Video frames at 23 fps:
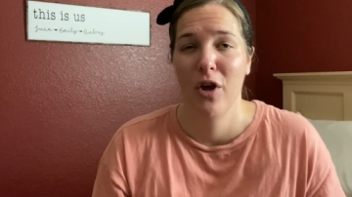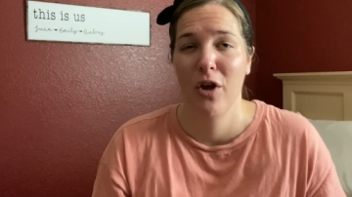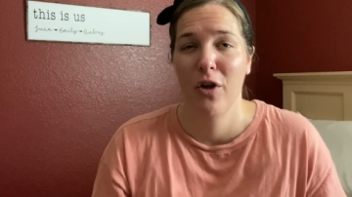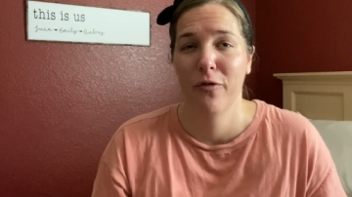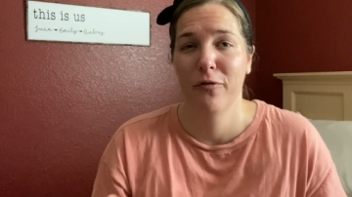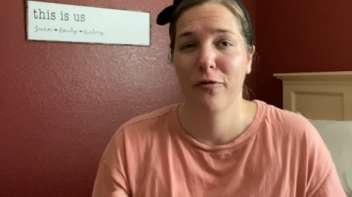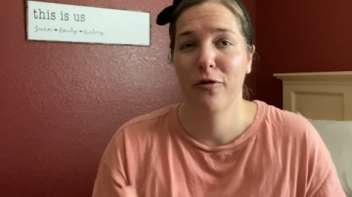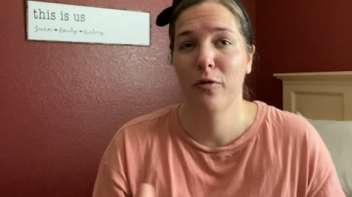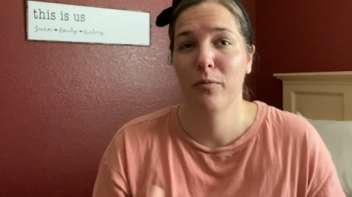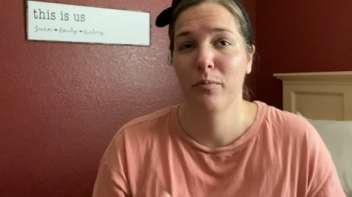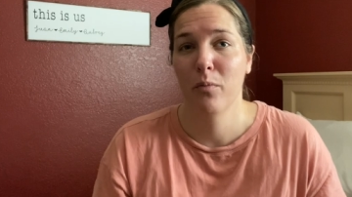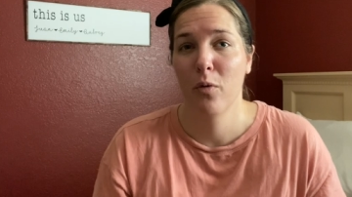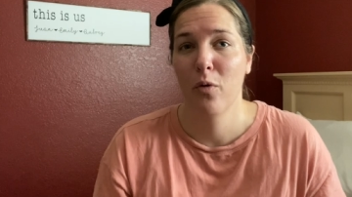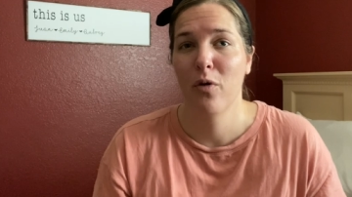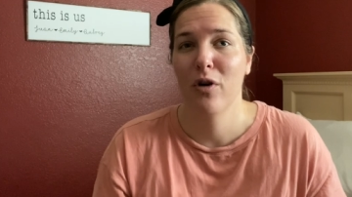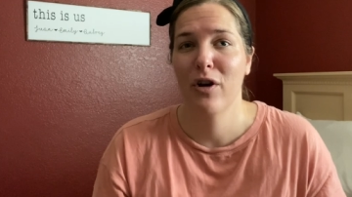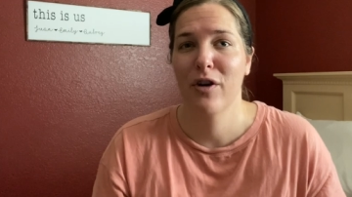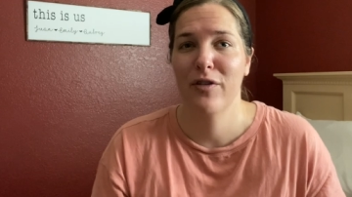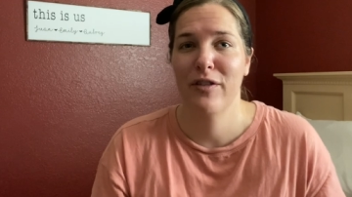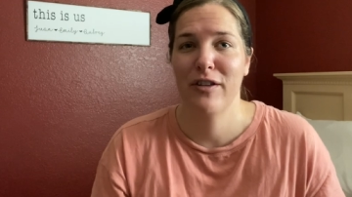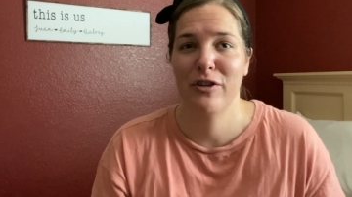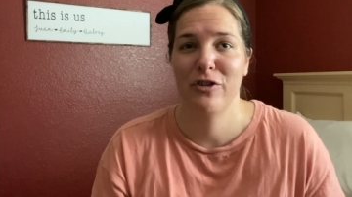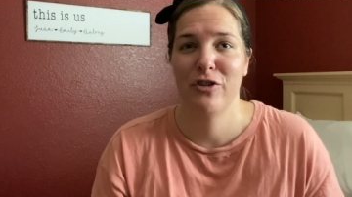for more
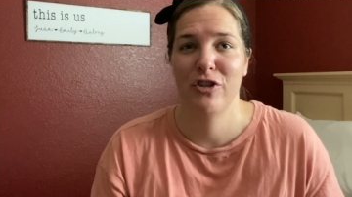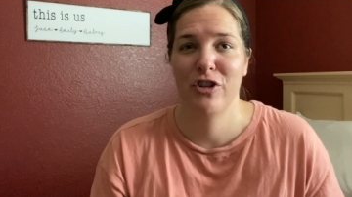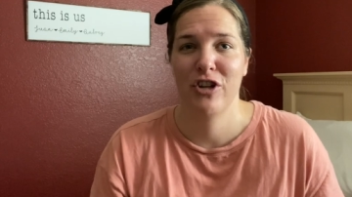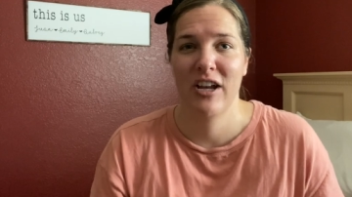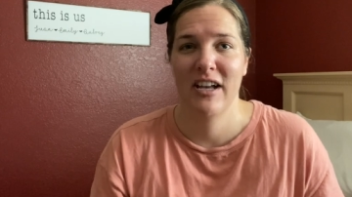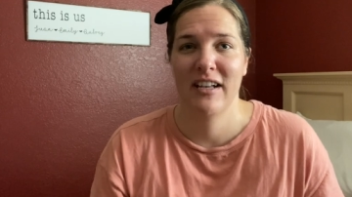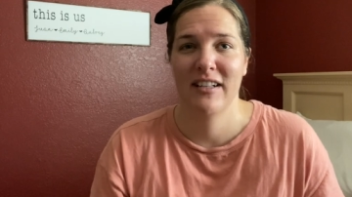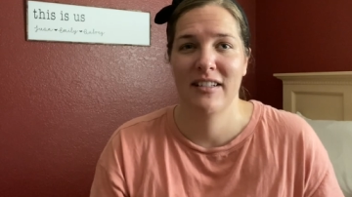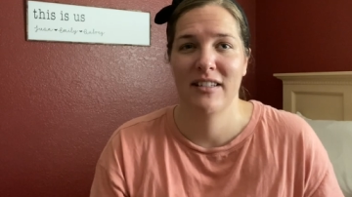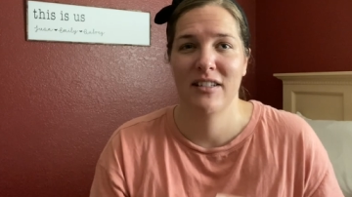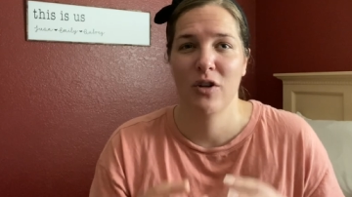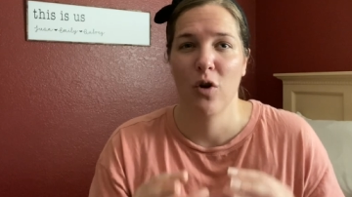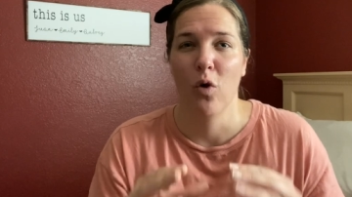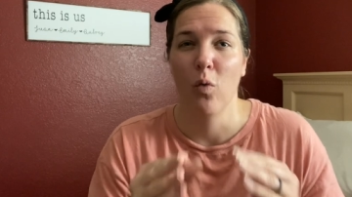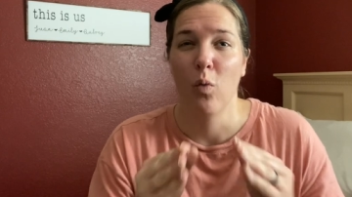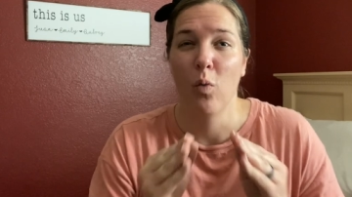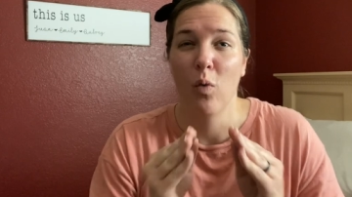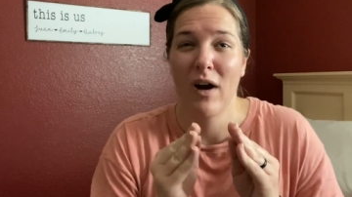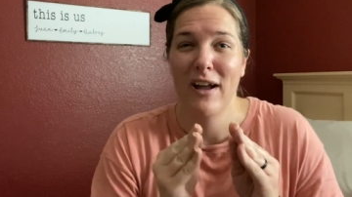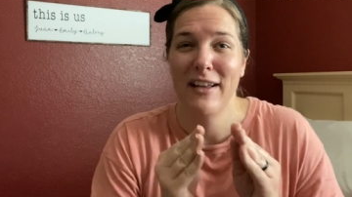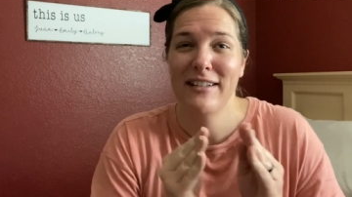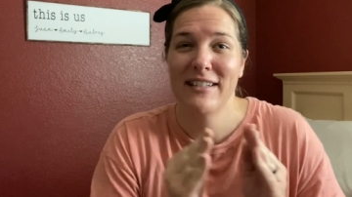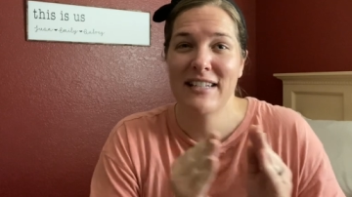than just
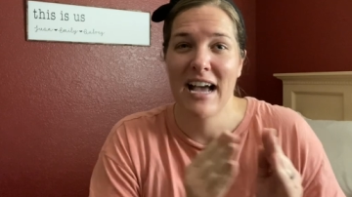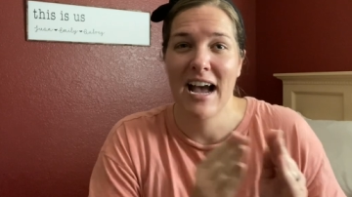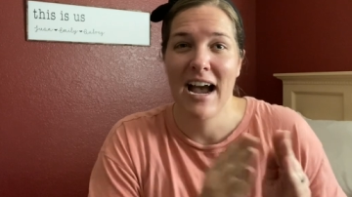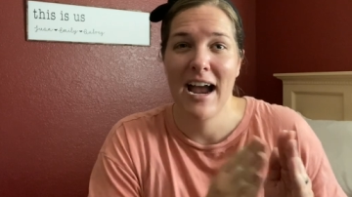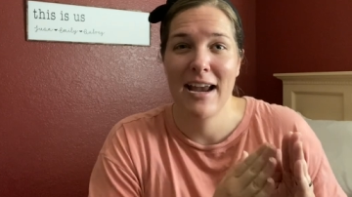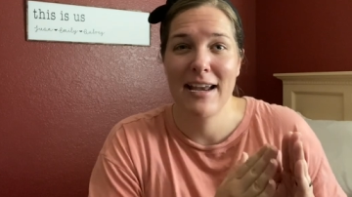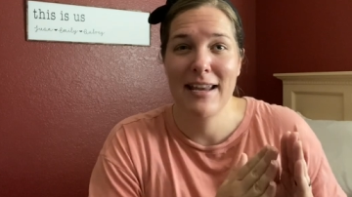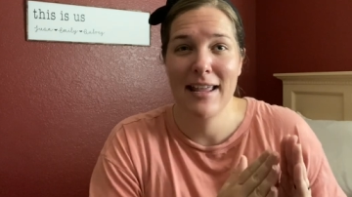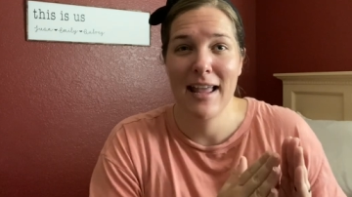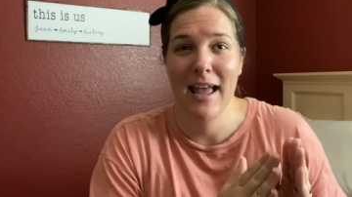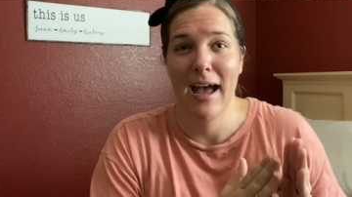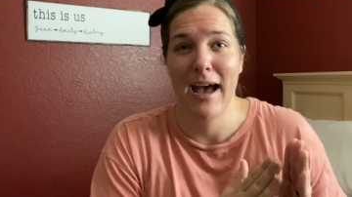one tiny